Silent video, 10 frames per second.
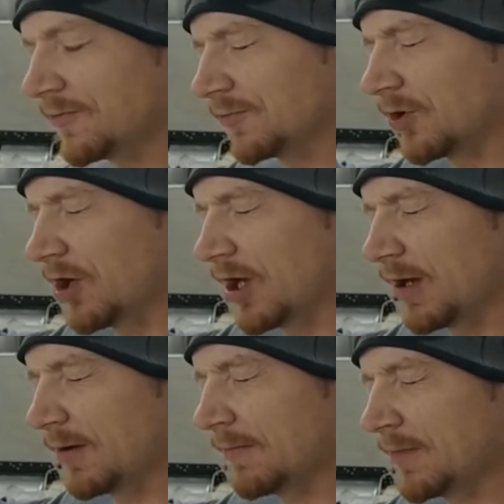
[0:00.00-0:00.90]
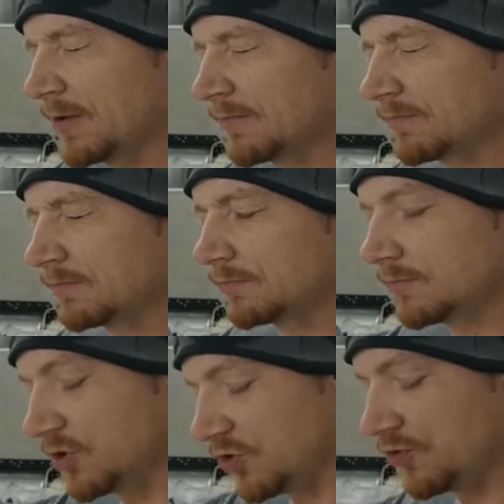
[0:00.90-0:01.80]
from
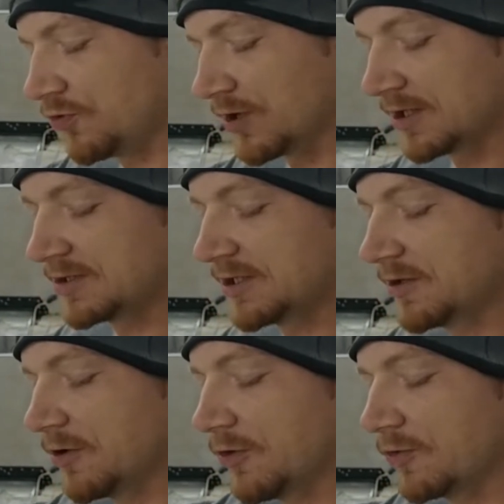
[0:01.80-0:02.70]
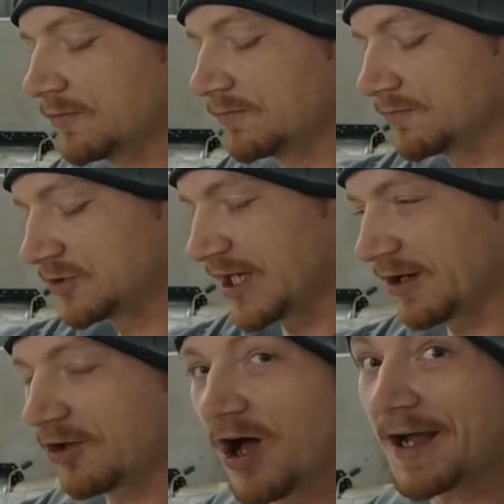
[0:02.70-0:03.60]
noon until
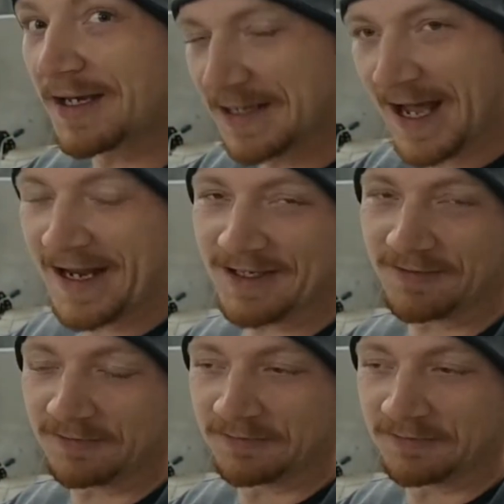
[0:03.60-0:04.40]
10 o'clock at night.